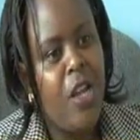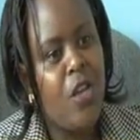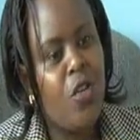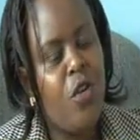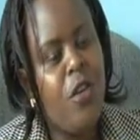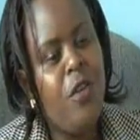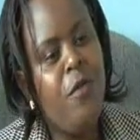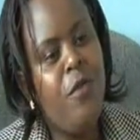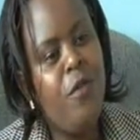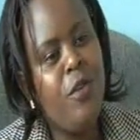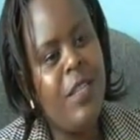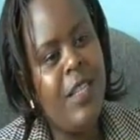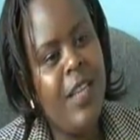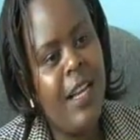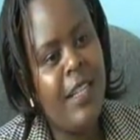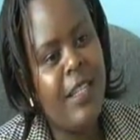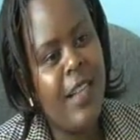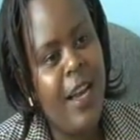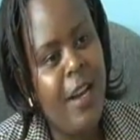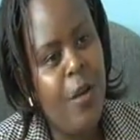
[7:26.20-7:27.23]
So if you see
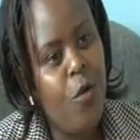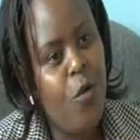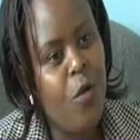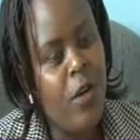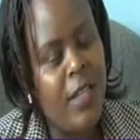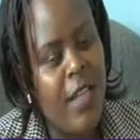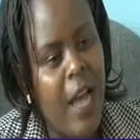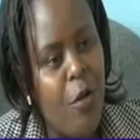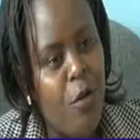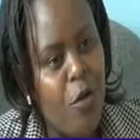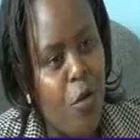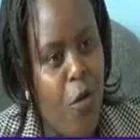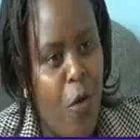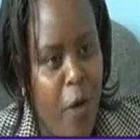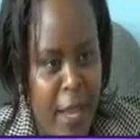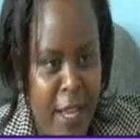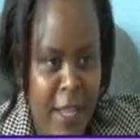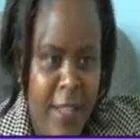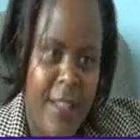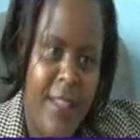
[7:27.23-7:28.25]
a child who was
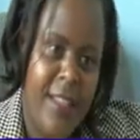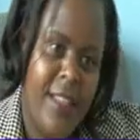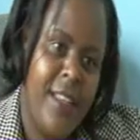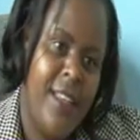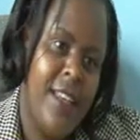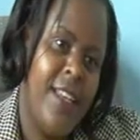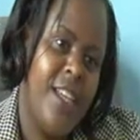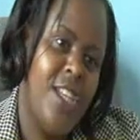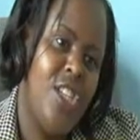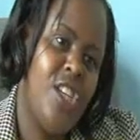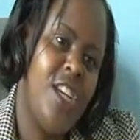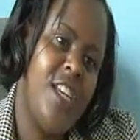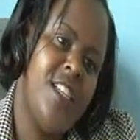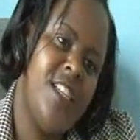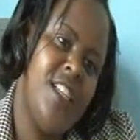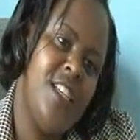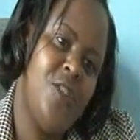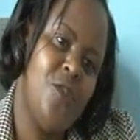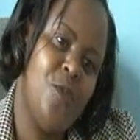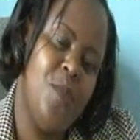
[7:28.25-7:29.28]
outgoing, mm-hmm.
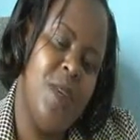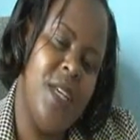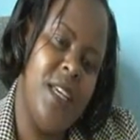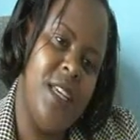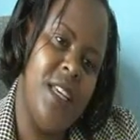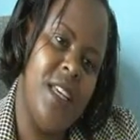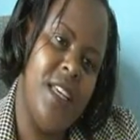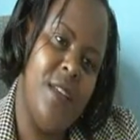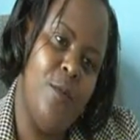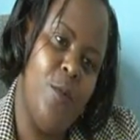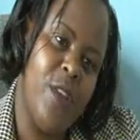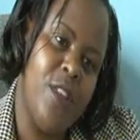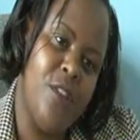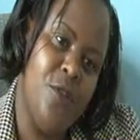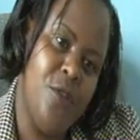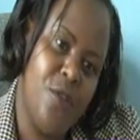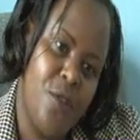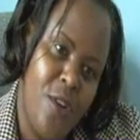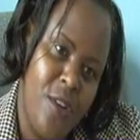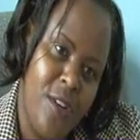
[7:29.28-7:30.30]
changing to be
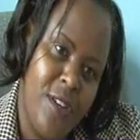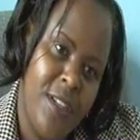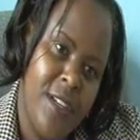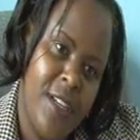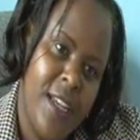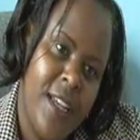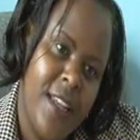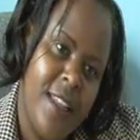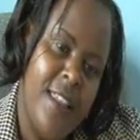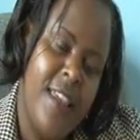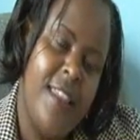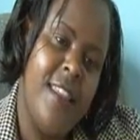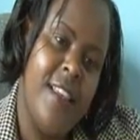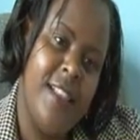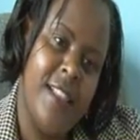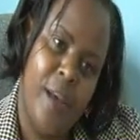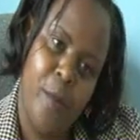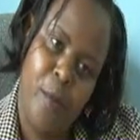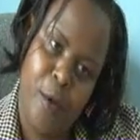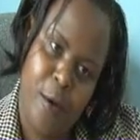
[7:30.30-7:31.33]
withdrawn, mm-hmm. then
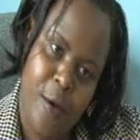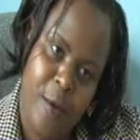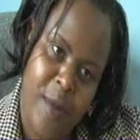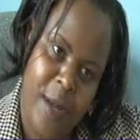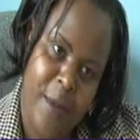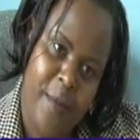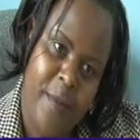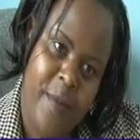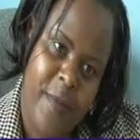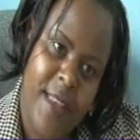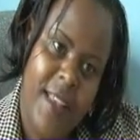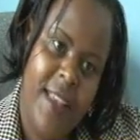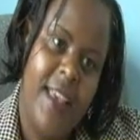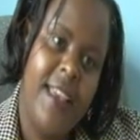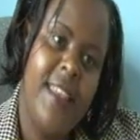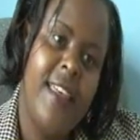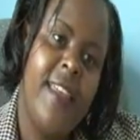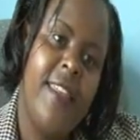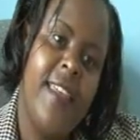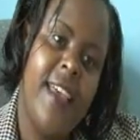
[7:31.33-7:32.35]
there's a problem. Mm-hmm.
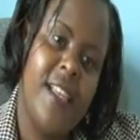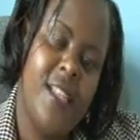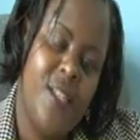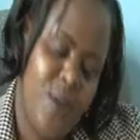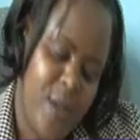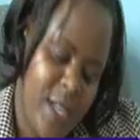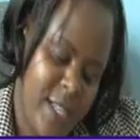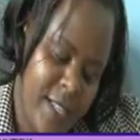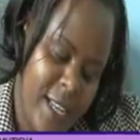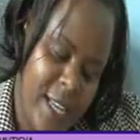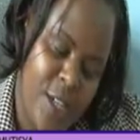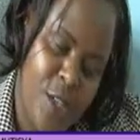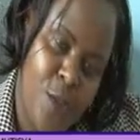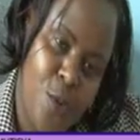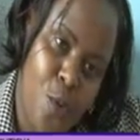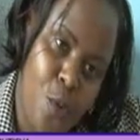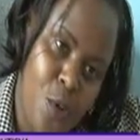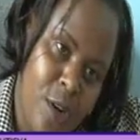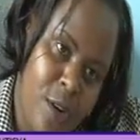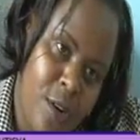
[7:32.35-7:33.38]
Either they are stressed at
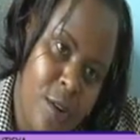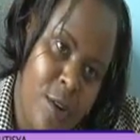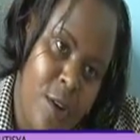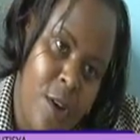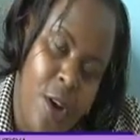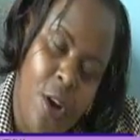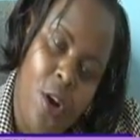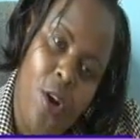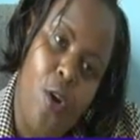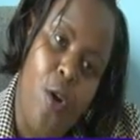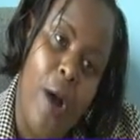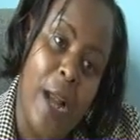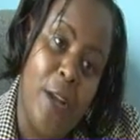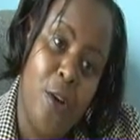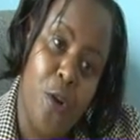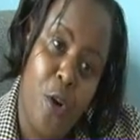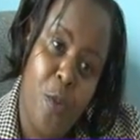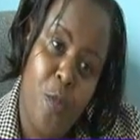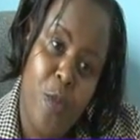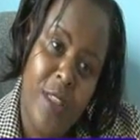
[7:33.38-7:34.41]
school, mm-hmm. or
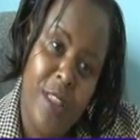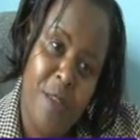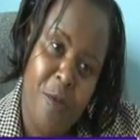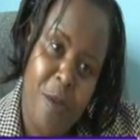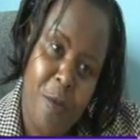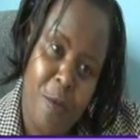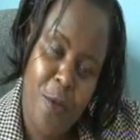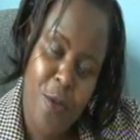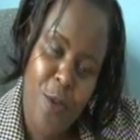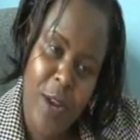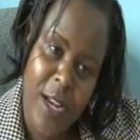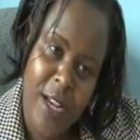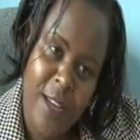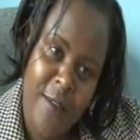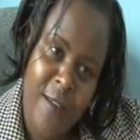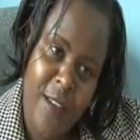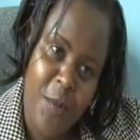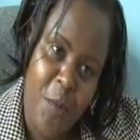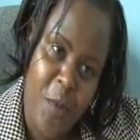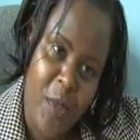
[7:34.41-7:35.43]
at home with the people you are
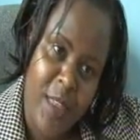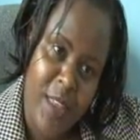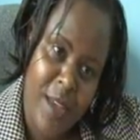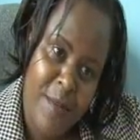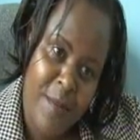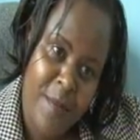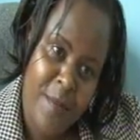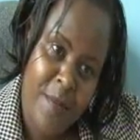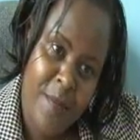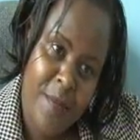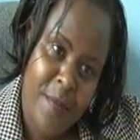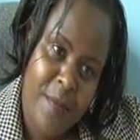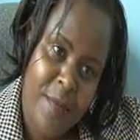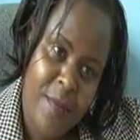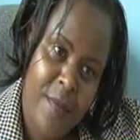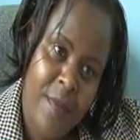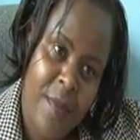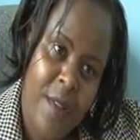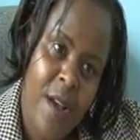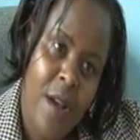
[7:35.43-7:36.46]
living with them,
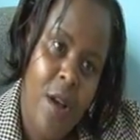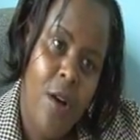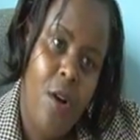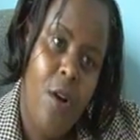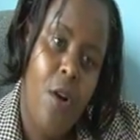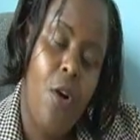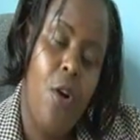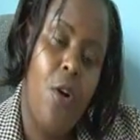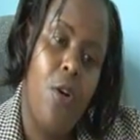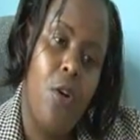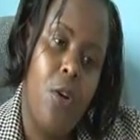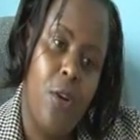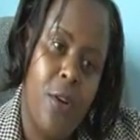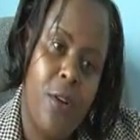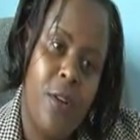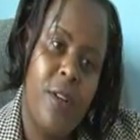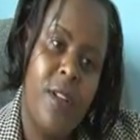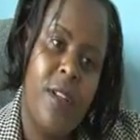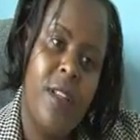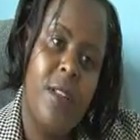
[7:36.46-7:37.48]
mm-hmm.
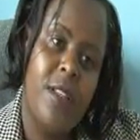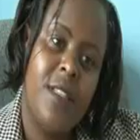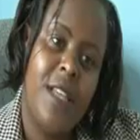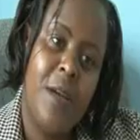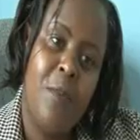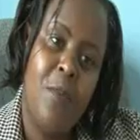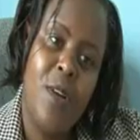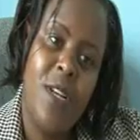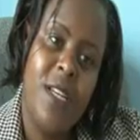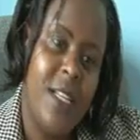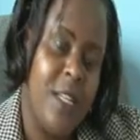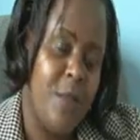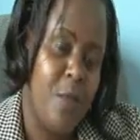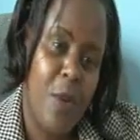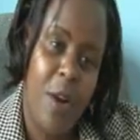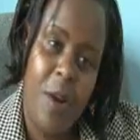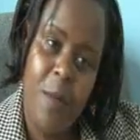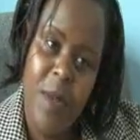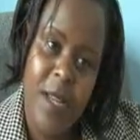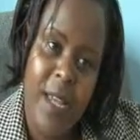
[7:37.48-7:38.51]
or somebody is
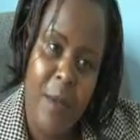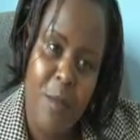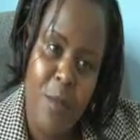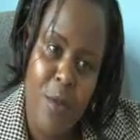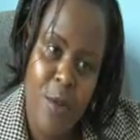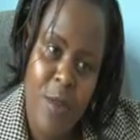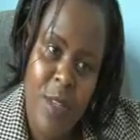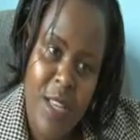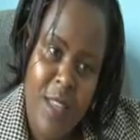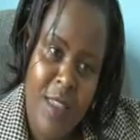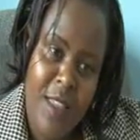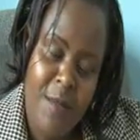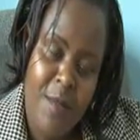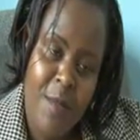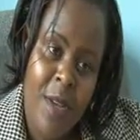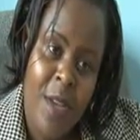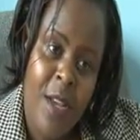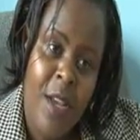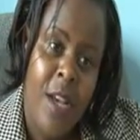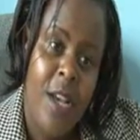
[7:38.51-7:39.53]
probably abusing them.
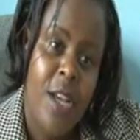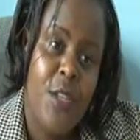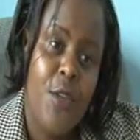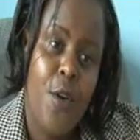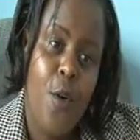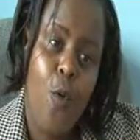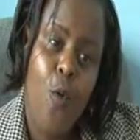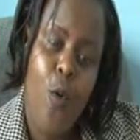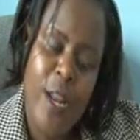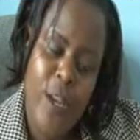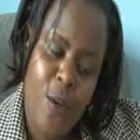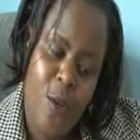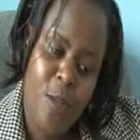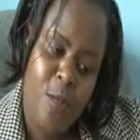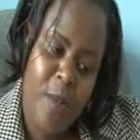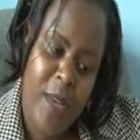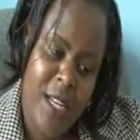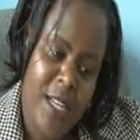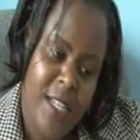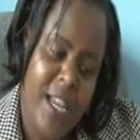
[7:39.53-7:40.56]
Mm-hmm. So when you
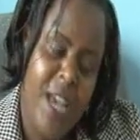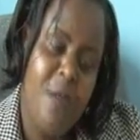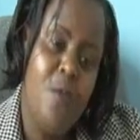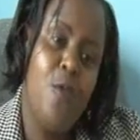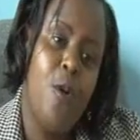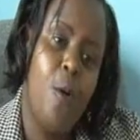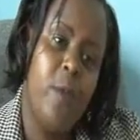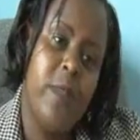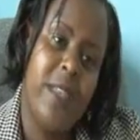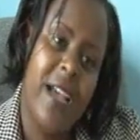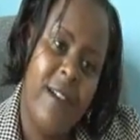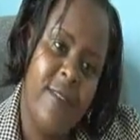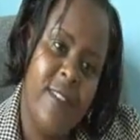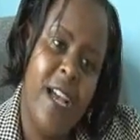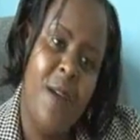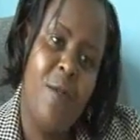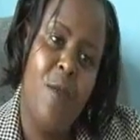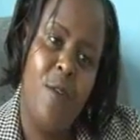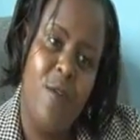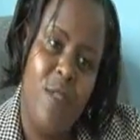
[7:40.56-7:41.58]
spend time, you observe
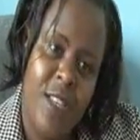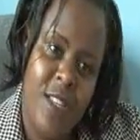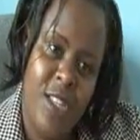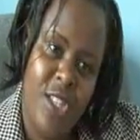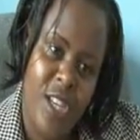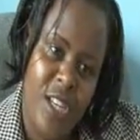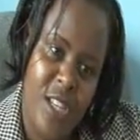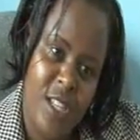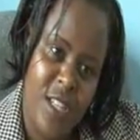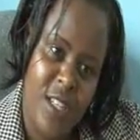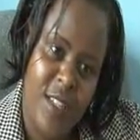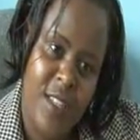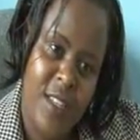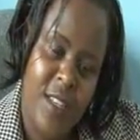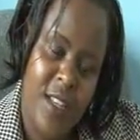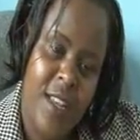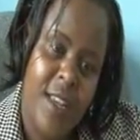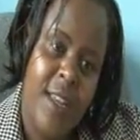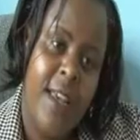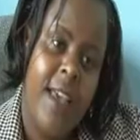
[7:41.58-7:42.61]
some of these changes.
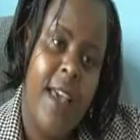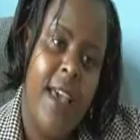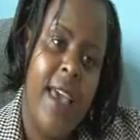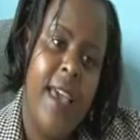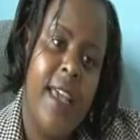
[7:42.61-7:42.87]
Mm-hmm.